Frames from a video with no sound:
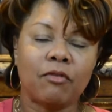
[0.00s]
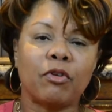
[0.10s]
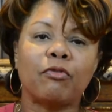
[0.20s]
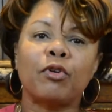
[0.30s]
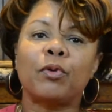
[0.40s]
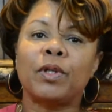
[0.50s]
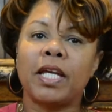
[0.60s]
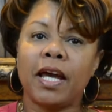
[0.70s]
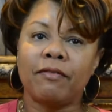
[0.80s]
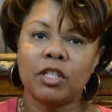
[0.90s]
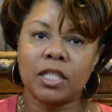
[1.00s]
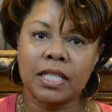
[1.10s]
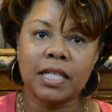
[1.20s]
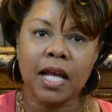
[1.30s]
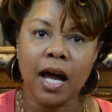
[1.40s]
We're frequently having to
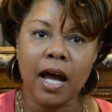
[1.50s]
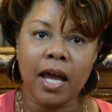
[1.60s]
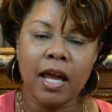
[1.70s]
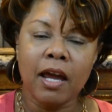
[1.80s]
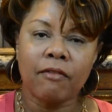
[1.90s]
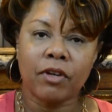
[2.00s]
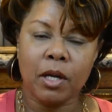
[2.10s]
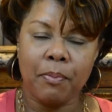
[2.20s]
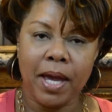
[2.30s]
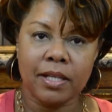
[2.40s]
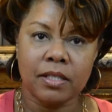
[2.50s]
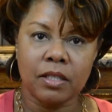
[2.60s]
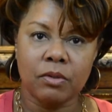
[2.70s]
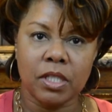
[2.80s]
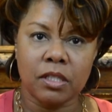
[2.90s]
deny for
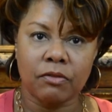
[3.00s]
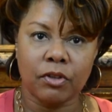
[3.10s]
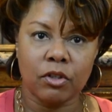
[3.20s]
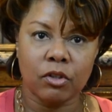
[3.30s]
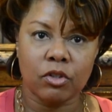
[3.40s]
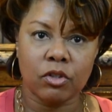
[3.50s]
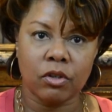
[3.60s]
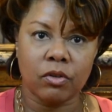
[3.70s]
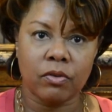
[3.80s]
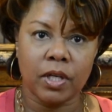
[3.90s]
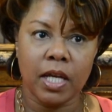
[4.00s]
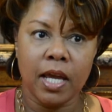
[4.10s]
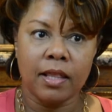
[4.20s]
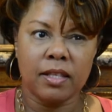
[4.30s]
capacity reasons for neurosurgery.